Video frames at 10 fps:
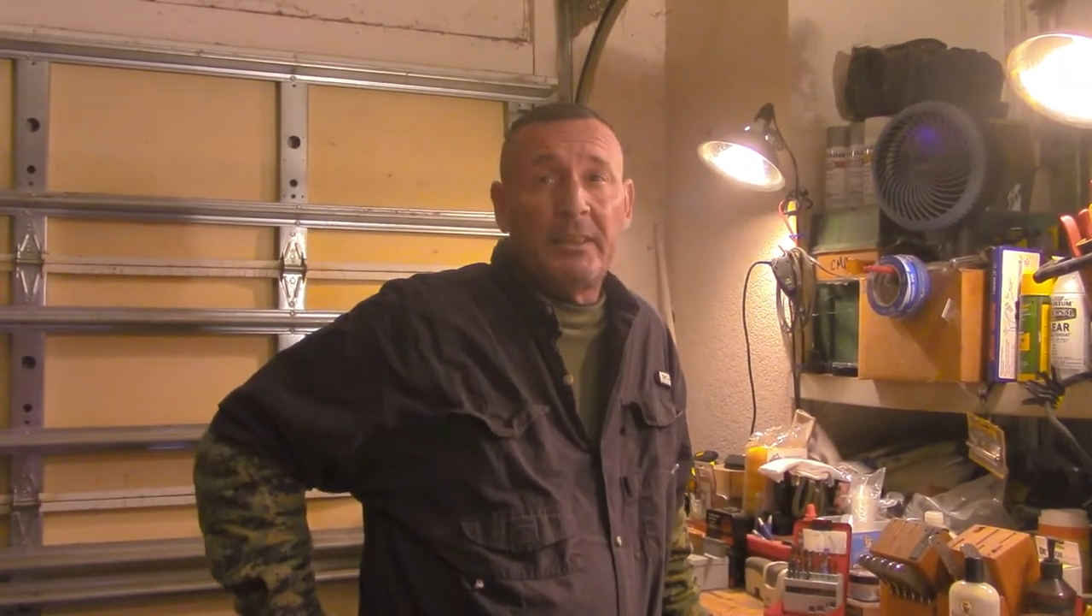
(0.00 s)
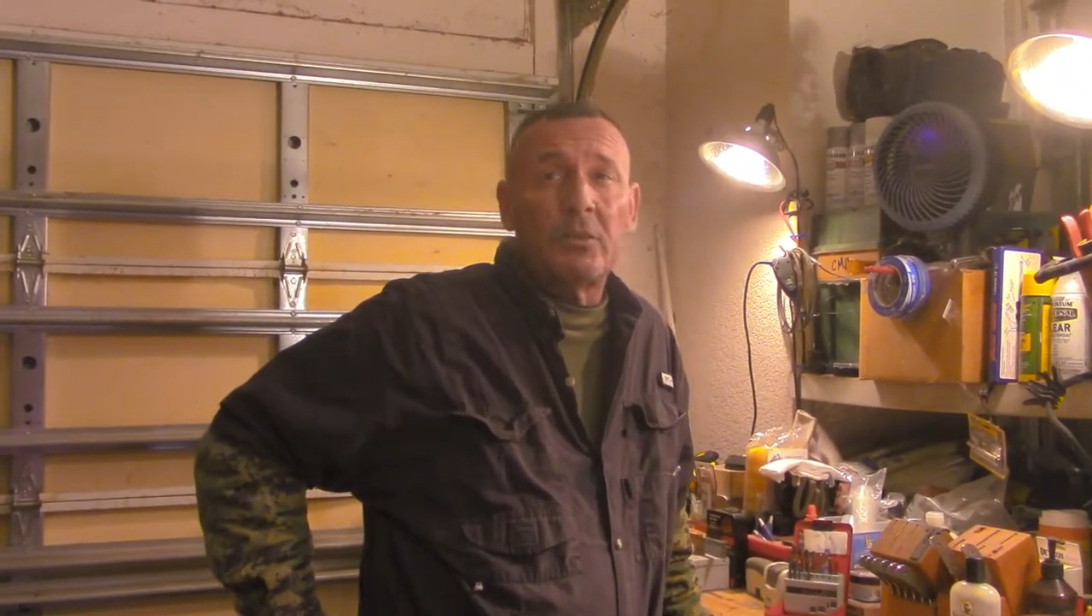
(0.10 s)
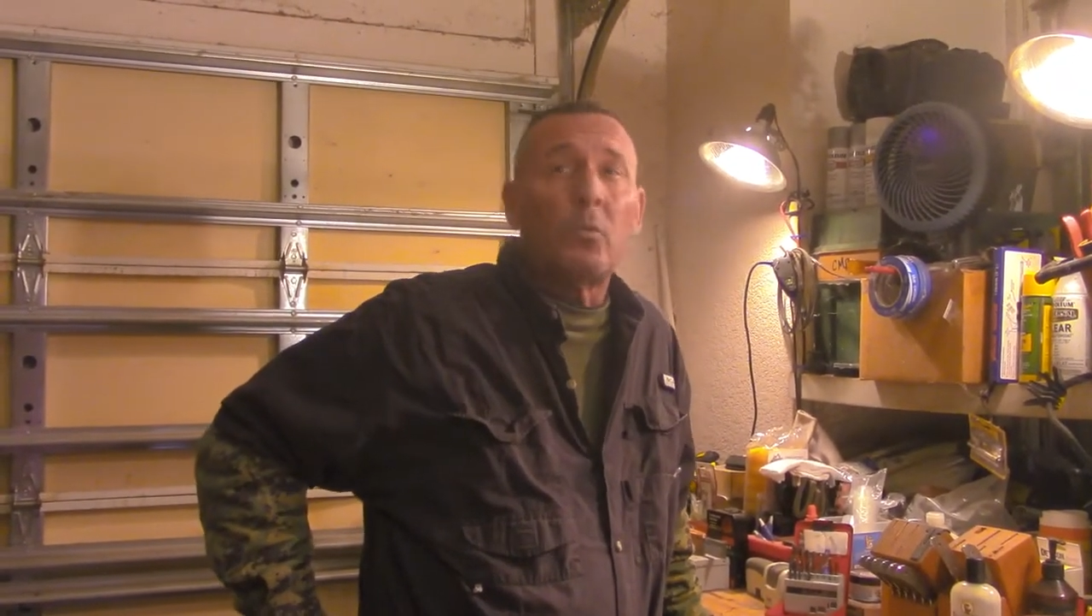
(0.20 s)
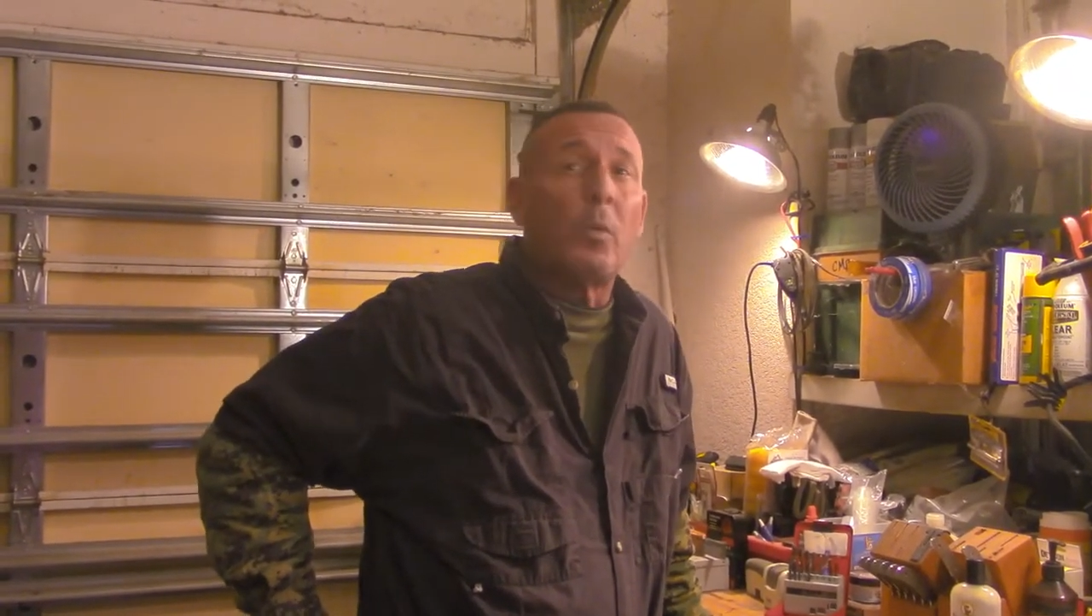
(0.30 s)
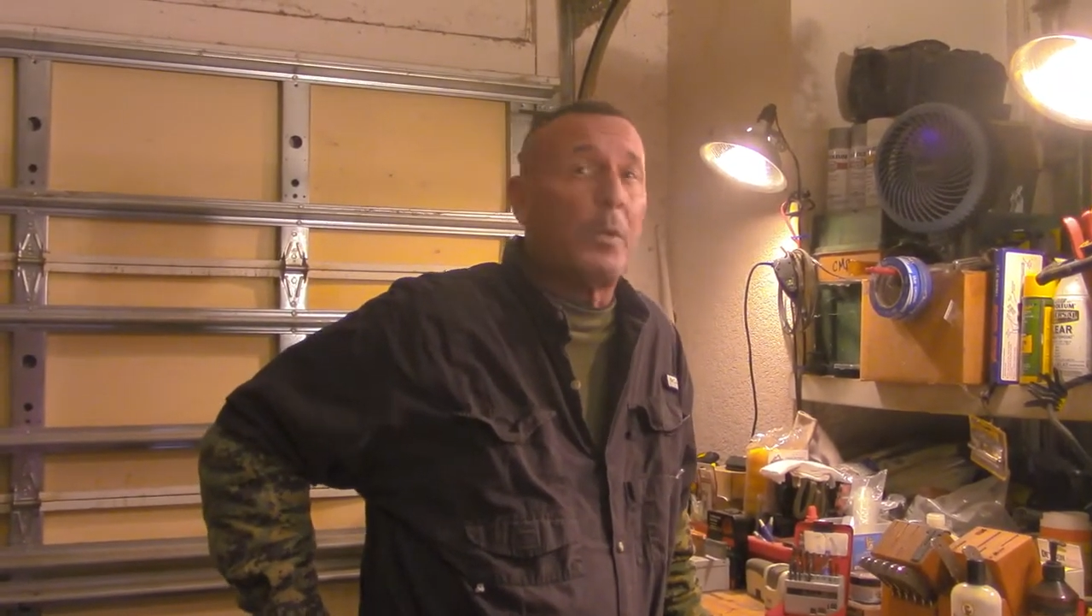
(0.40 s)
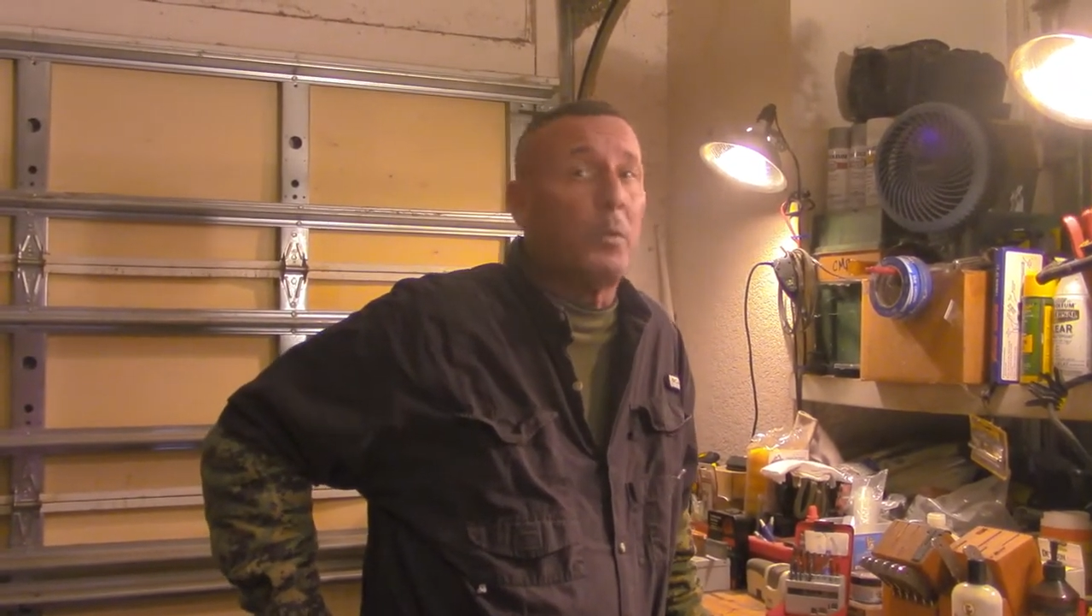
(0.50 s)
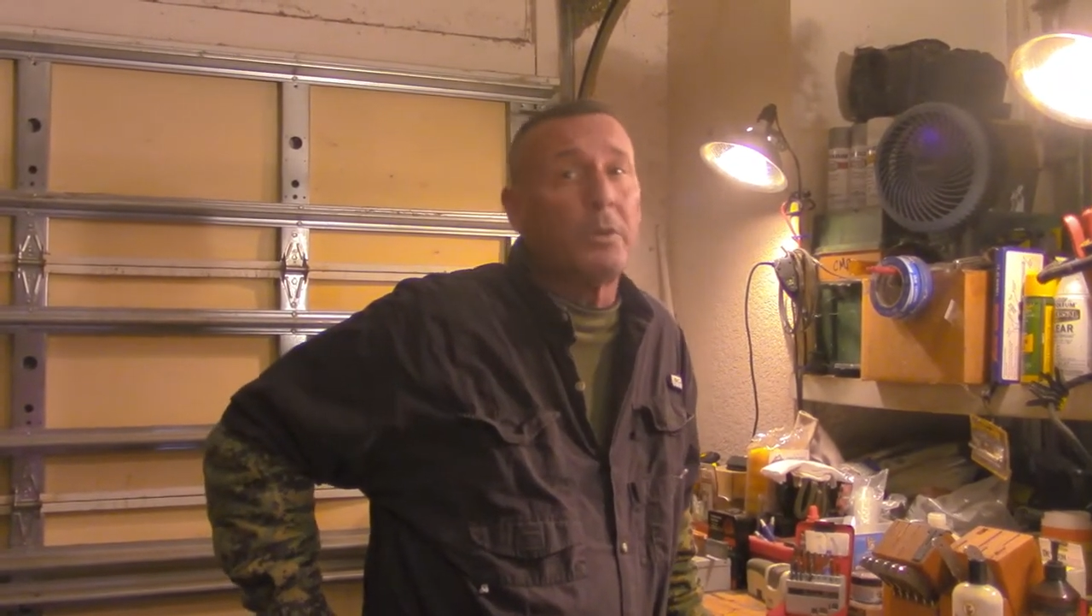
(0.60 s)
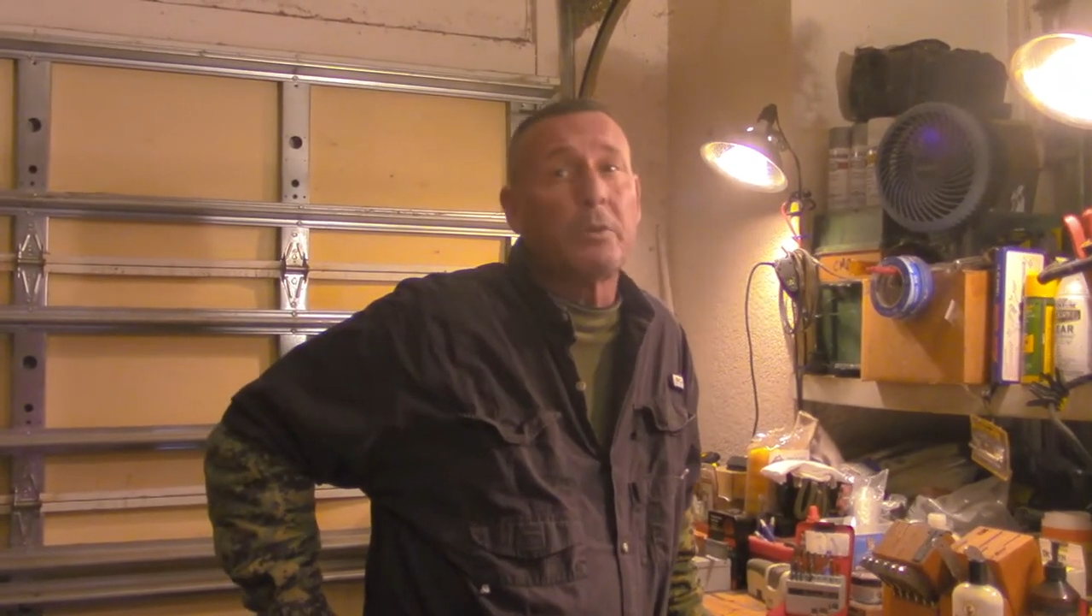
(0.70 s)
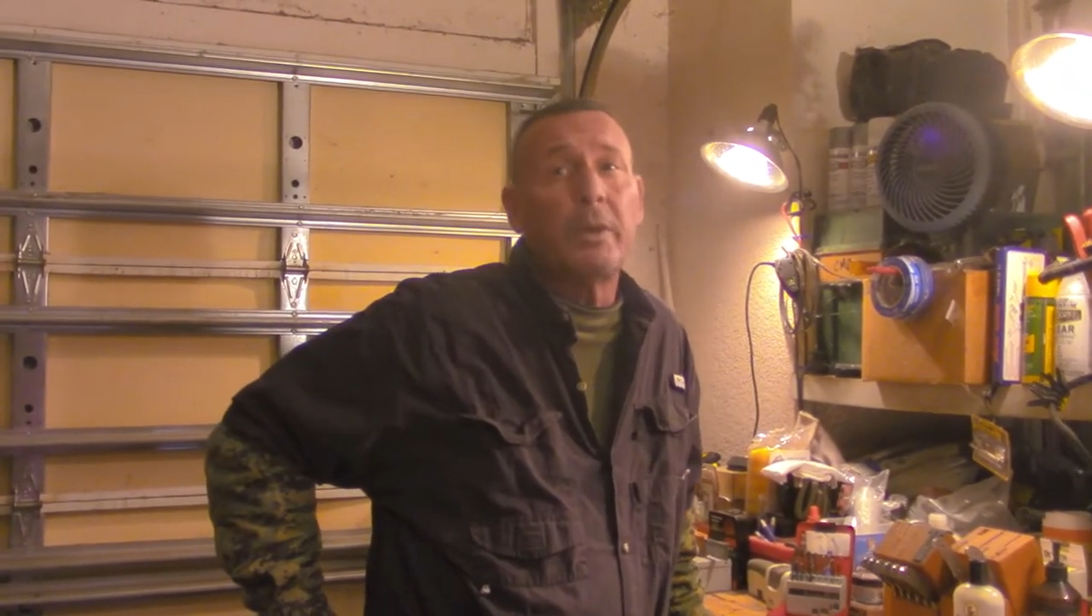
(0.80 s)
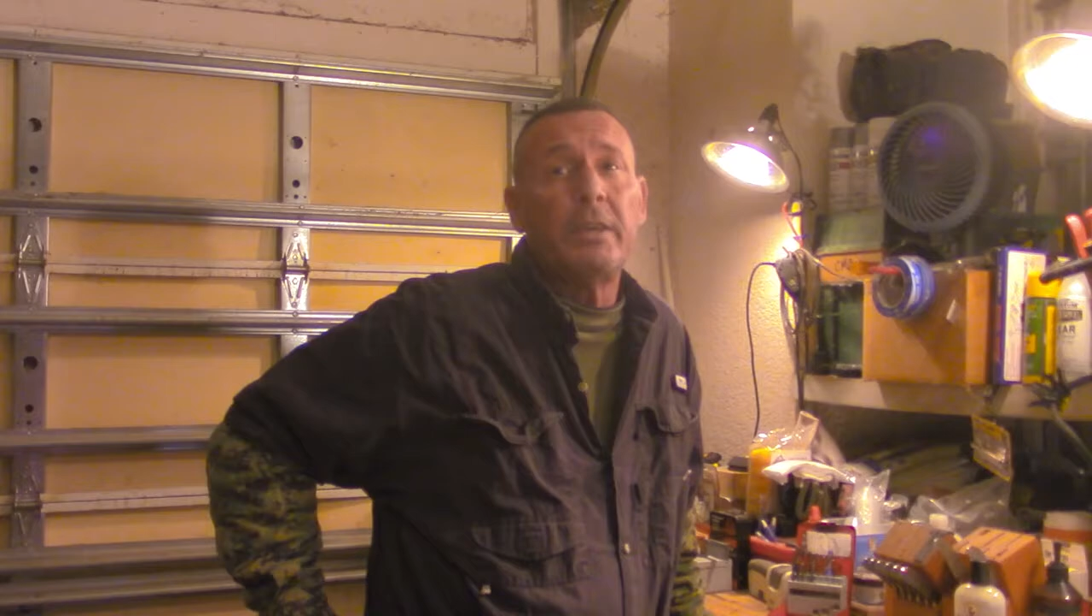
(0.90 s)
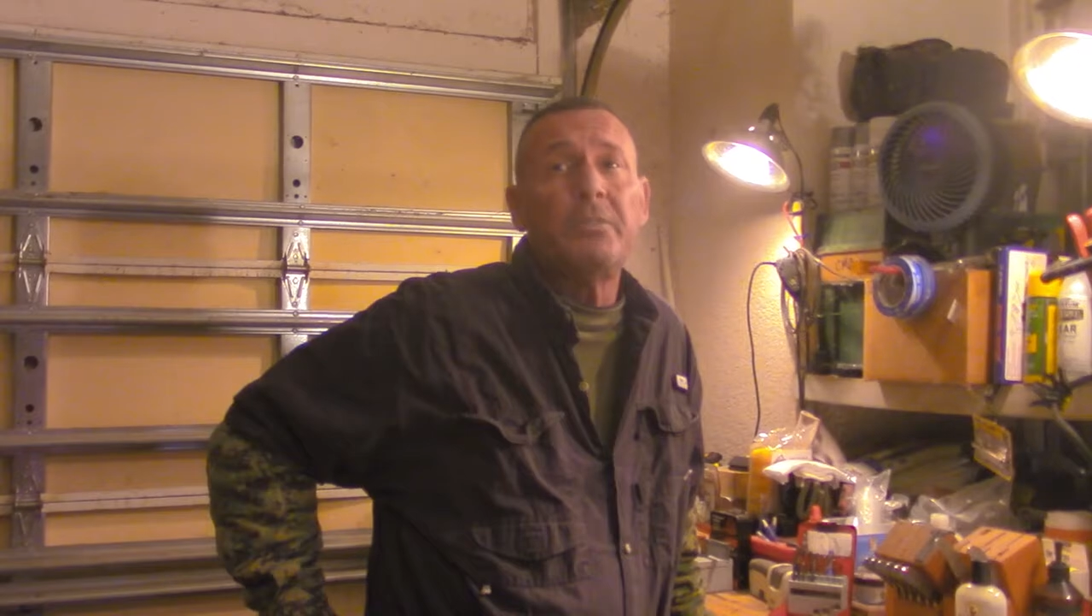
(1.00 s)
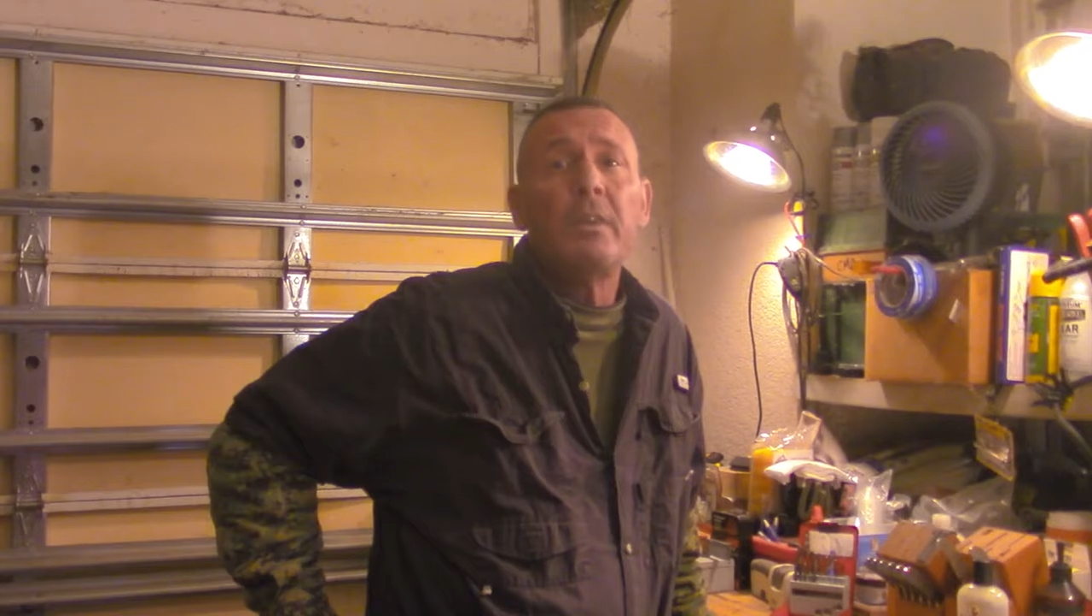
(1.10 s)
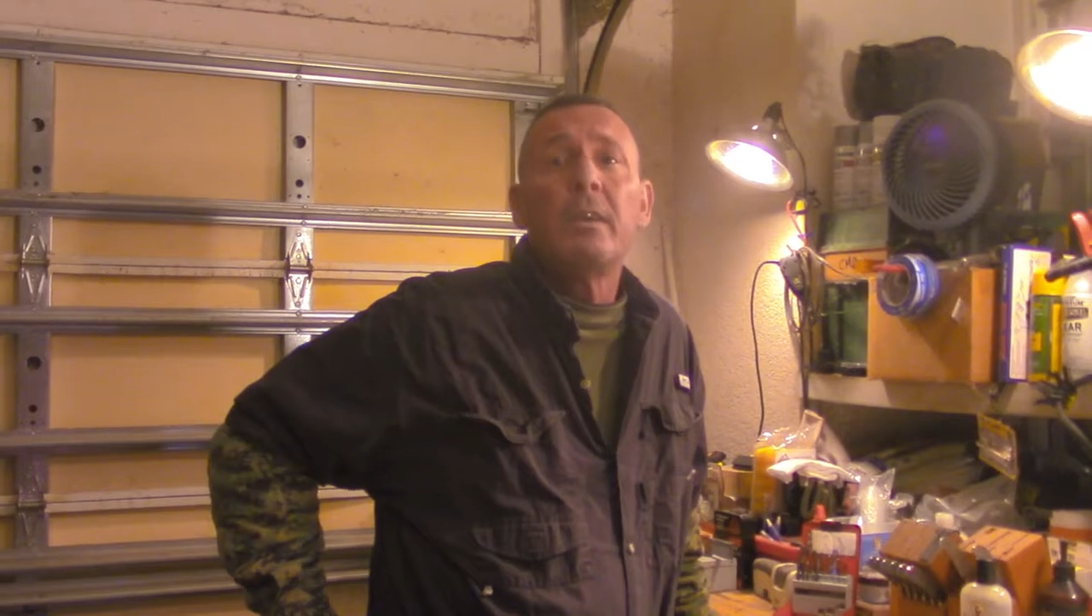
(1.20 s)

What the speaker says: to 21 degrees.